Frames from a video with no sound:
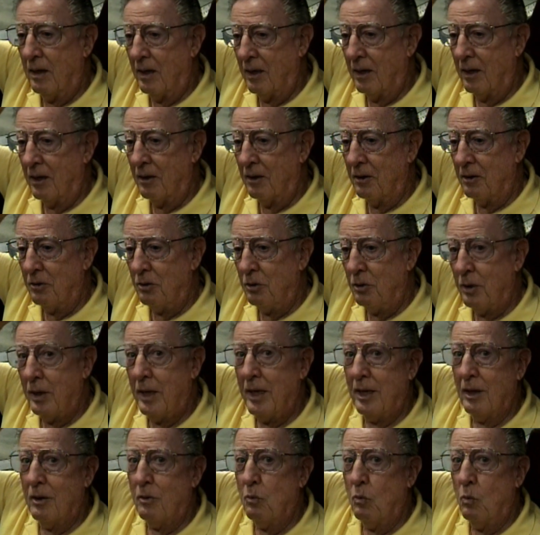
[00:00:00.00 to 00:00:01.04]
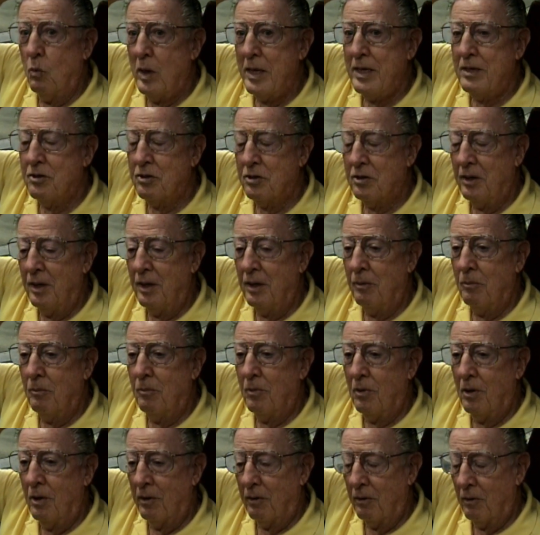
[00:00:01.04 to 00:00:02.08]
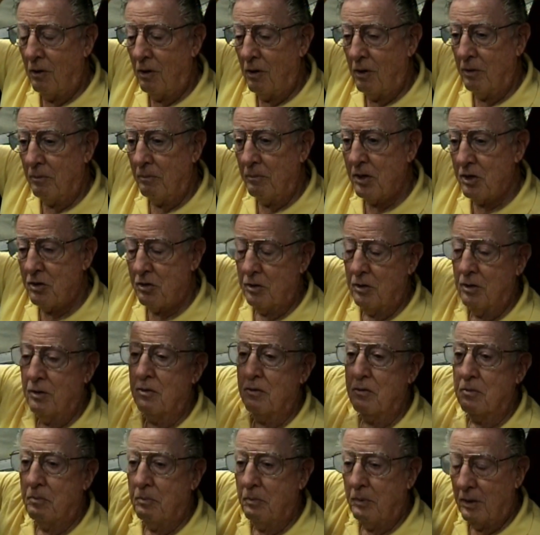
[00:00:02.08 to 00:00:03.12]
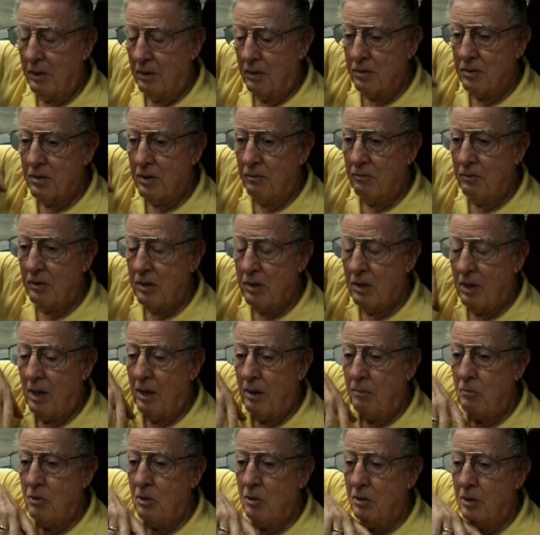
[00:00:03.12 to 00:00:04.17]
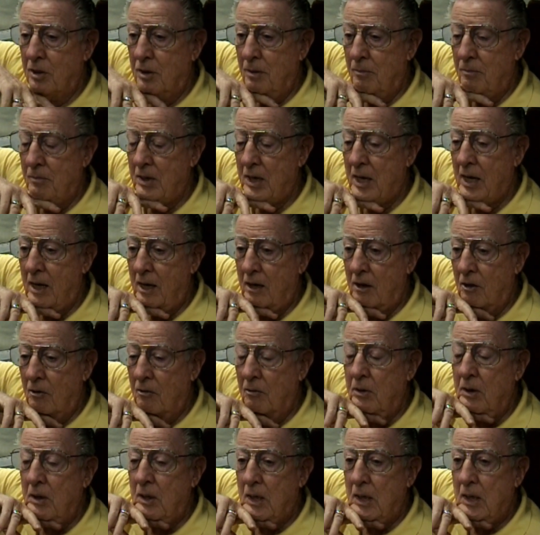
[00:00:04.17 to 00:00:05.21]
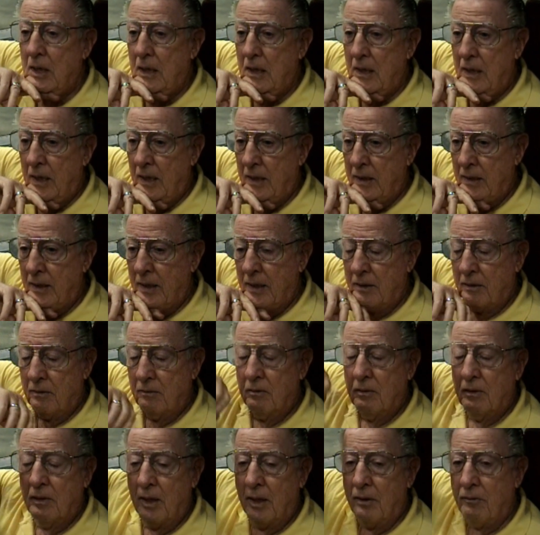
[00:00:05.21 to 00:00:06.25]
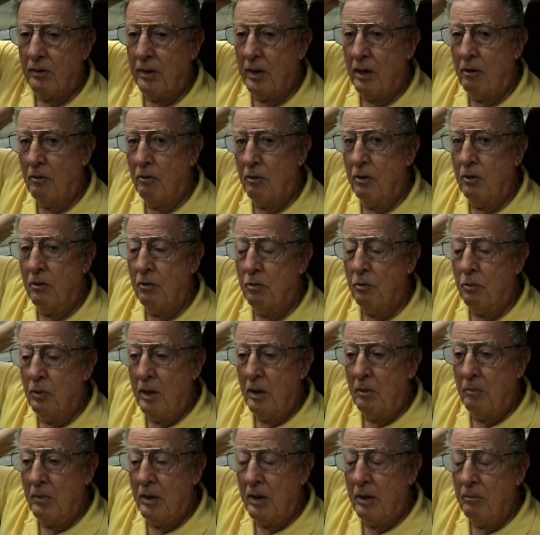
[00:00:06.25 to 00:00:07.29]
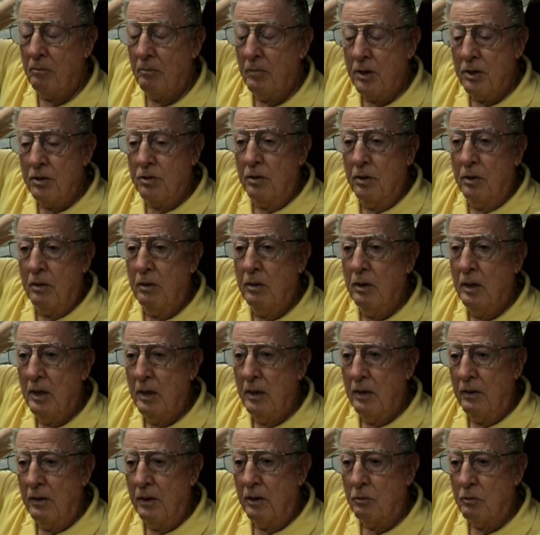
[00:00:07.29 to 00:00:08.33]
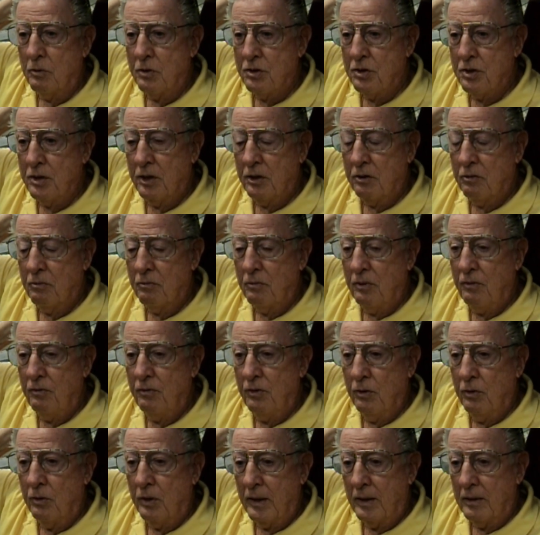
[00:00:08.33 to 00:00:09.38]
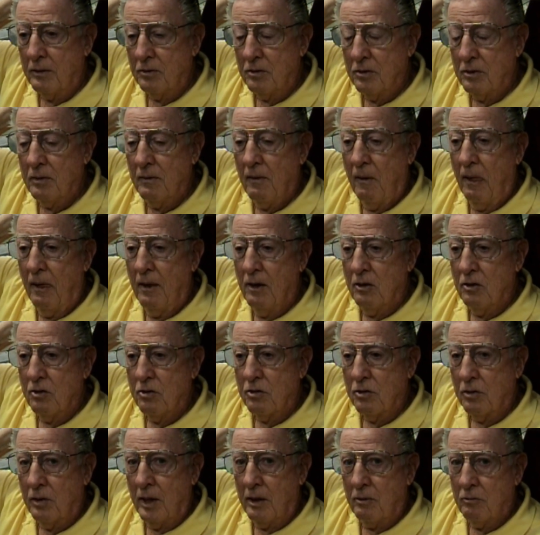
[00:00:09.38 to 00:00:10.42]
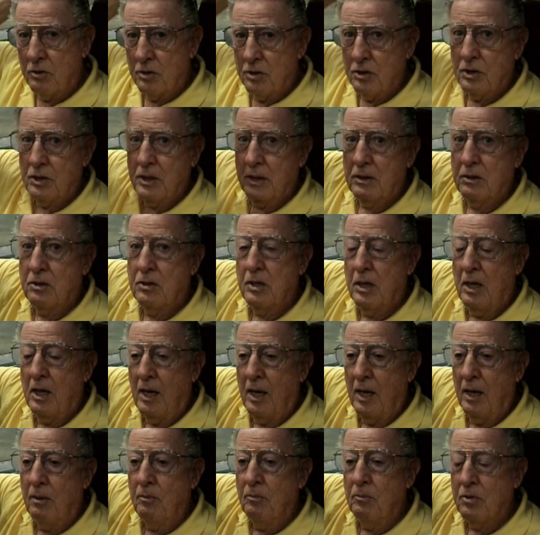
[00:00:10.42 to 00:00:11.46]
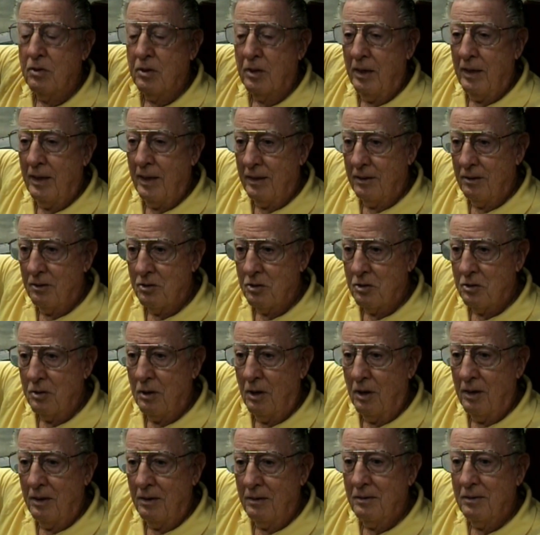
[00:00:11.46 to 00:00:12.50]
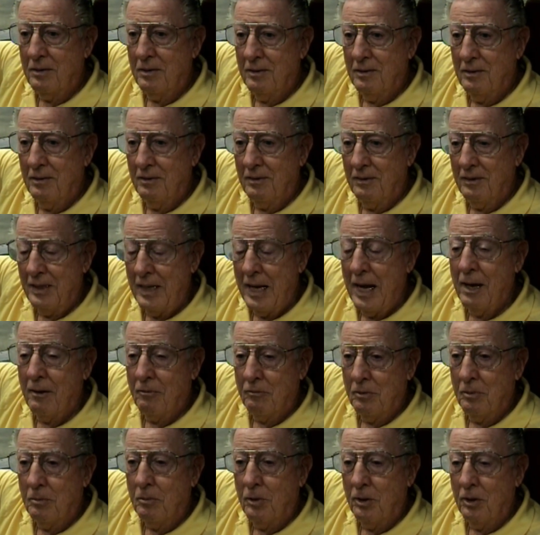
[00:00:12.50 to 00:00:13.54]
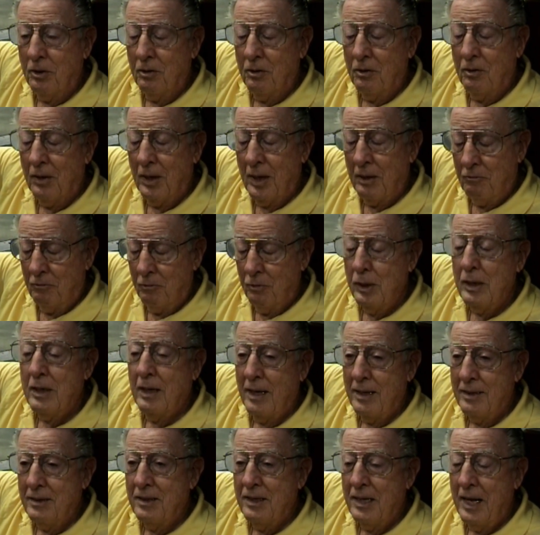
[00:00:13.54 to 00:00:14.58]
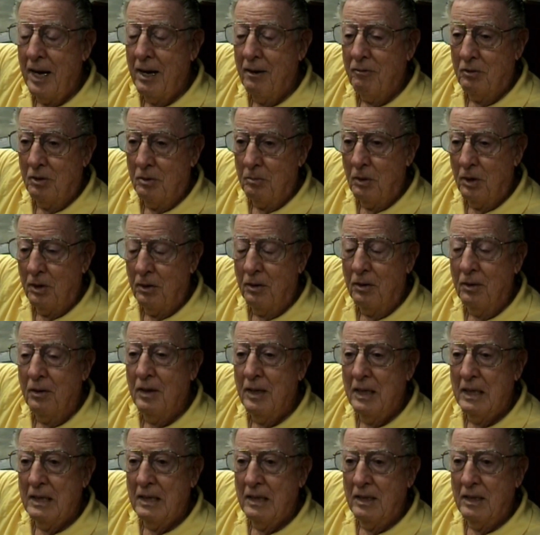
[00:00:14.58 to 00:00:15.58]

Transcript: uh, you can't waste them on long missions because every time you come down and that 11 hour and 20 minute mission, there were six refuelings. So that was six times I had to start the afterburner, relight the afterburner.